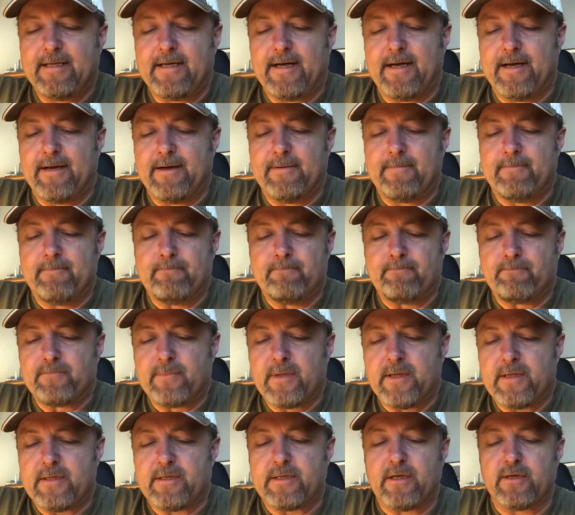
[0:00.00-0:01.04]
It
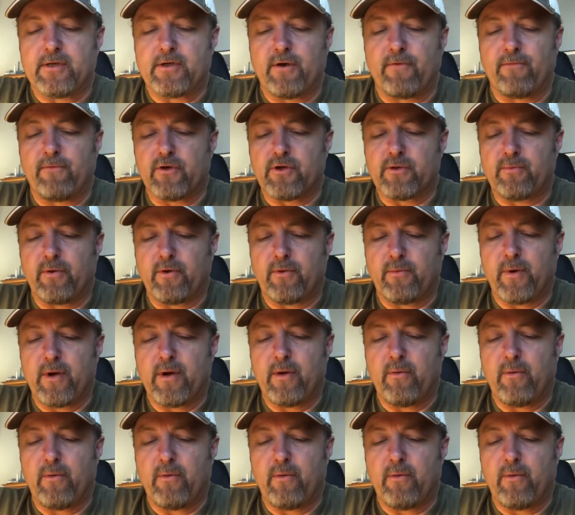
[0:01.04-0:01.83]
says here in verse number 3,